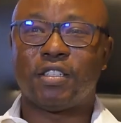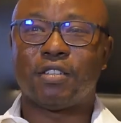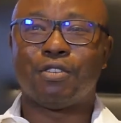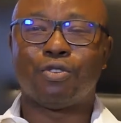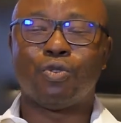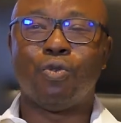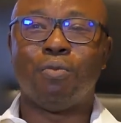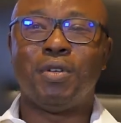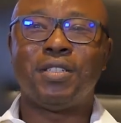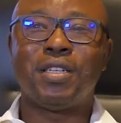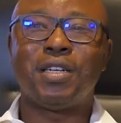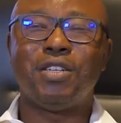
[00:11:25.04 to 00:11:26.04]
So
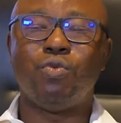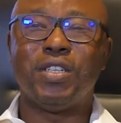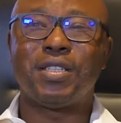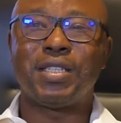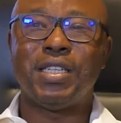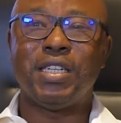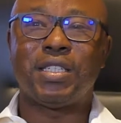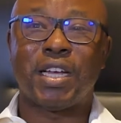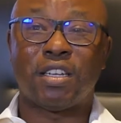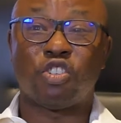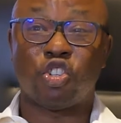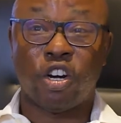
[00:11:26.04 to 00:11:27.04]
basically we see it
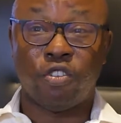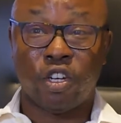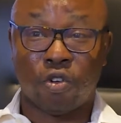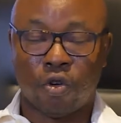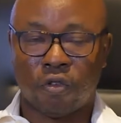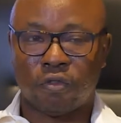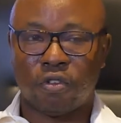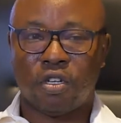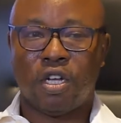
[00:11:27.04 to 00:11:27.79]
as sharing love.